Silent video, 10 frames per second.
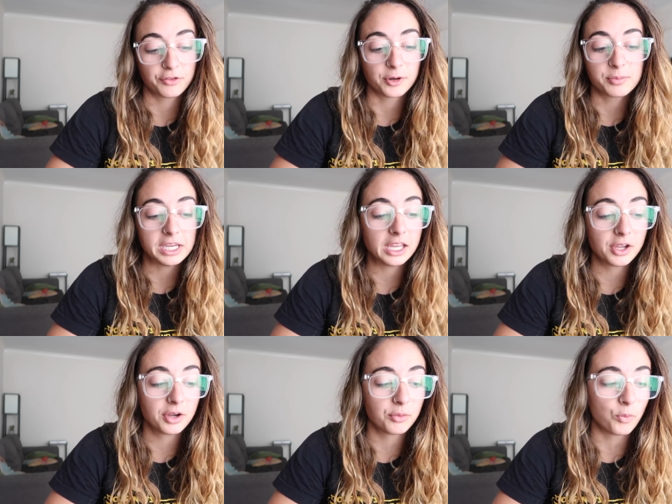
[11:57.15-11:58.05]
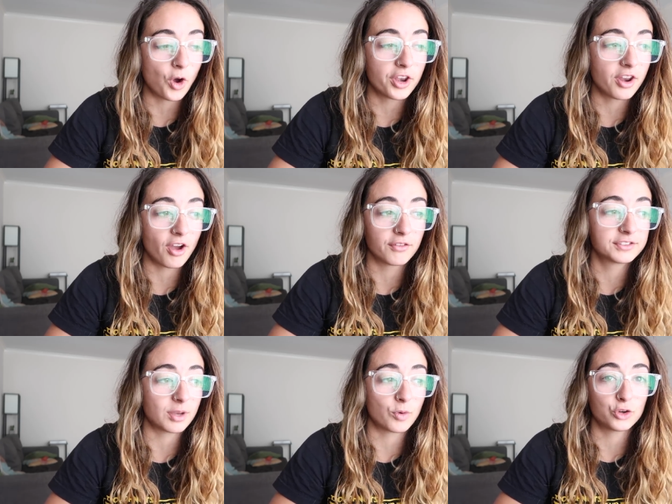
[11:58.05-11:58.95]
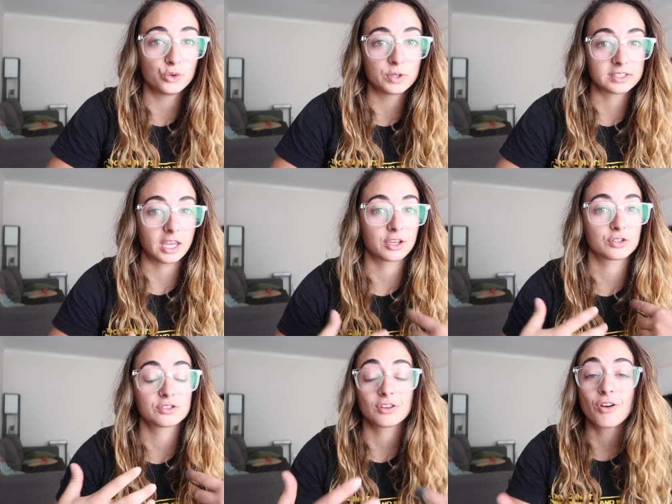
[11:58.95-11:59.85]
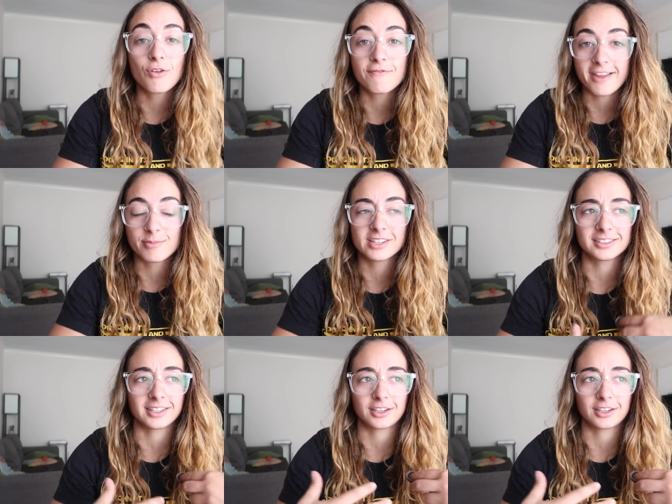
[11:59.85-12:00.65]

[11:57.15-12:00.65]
for being one of someone who is like so famous and